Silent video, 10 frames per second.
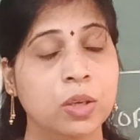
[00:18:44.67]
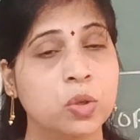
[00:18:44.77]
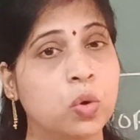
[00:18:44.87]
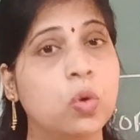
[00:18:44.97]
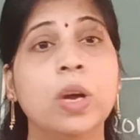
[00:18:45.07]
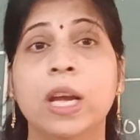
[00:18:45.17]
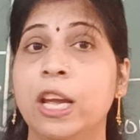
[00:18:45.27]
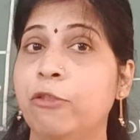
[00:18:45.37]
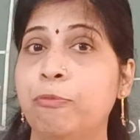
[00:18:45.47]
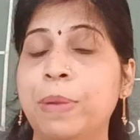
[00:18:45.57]

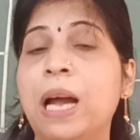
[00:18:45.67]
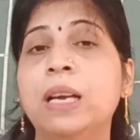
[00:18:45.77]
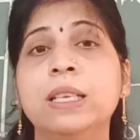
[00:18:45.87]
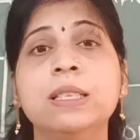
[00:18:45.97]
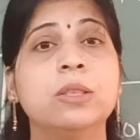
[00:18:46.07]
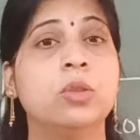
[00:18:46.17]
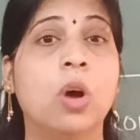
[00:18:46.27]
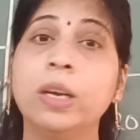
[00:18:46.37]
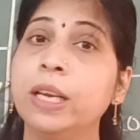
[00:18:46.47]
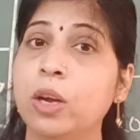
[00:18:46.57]
So, if plant is
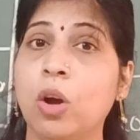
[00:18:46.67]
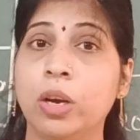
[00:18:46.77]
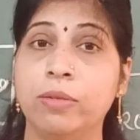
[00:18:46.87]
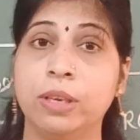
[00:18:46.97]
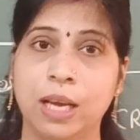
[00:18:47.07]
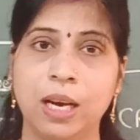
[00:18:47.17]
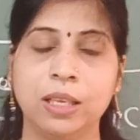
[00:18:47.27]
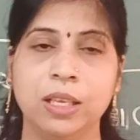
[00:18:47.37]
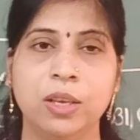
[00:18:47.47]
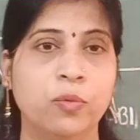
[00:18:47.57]
not on our
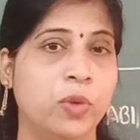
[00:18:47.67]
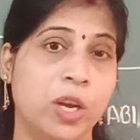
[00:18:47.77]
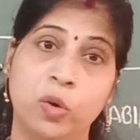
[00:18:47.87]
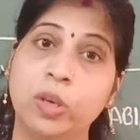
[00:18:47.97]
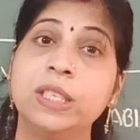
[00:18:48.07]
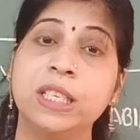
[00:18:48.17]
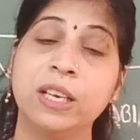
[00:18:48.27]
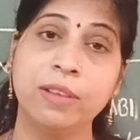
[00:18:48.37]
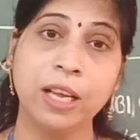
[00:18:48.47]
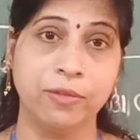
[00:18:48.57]
earth, we are not
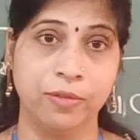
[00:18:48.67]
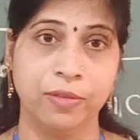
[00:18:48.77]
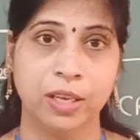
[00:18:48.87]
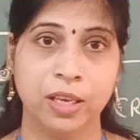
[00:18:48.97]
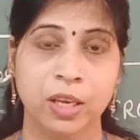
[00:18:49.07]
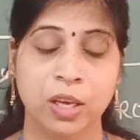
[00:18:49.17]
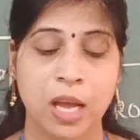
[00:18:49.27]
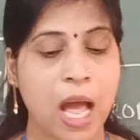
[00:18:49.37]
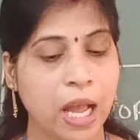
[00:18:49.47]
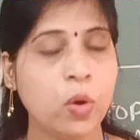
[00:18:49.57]
surviving.
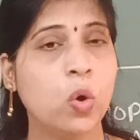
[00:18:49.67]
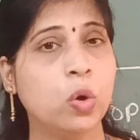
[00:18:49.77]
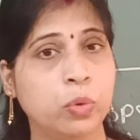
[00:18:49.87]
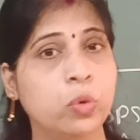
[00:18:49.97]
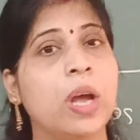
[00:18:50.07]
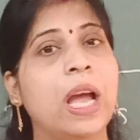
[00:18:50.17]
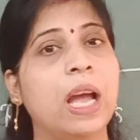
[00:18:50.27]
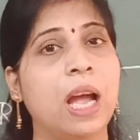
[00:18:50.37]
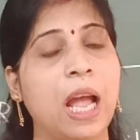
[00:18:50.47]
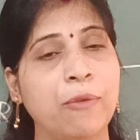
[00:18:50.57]
I hope
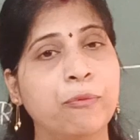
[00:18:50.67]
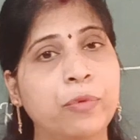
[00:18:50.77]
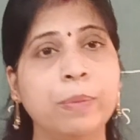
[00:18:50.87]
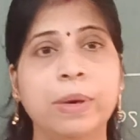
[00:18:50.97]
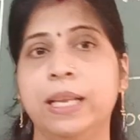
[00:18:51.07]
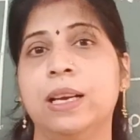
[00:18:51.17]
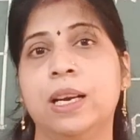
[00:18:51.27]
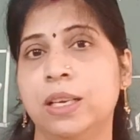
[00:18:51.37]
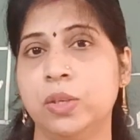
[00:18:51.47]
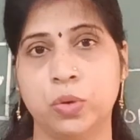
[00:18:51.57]
everybody
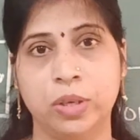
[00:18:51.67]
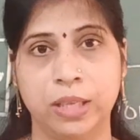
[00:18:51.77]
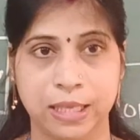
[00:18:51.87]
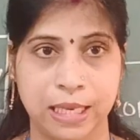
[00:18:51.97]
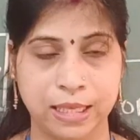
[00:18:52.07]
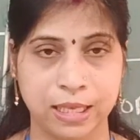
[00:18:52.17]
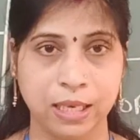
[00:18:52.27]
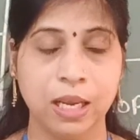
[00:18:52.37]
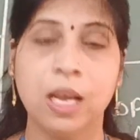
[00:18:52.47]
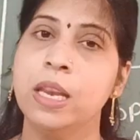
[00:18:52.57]
understood this
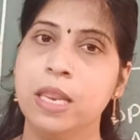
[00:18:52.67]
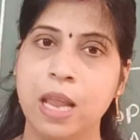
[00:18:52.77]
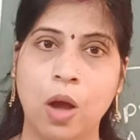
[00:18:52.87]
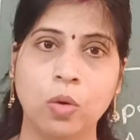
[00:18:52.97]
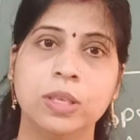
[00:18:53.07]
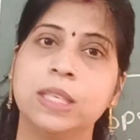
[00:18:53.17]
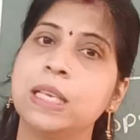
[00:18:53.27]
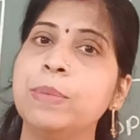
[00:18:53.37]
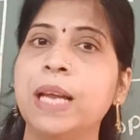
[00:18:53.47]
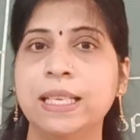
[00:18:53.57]
lesson. Now,
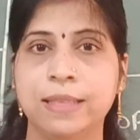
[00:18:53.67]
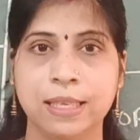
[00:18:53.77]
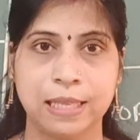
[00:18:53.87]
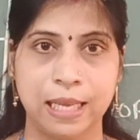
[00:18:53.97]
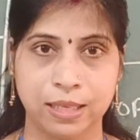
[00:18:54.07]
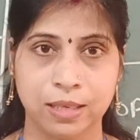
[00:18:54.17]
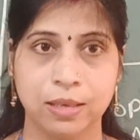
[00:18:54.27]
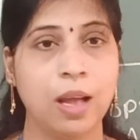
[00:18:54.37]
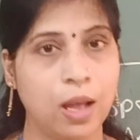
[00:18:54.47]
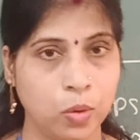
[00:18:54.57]
summarize this
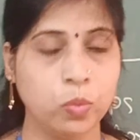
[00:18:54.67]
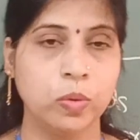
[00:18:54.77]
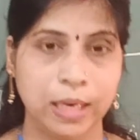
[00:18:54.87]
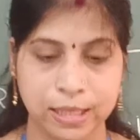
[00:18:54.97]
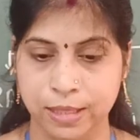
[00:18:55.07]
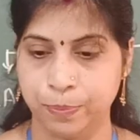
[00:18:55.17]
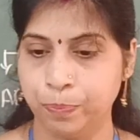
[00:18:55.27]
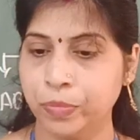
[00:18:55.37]
lesson. How? Listen.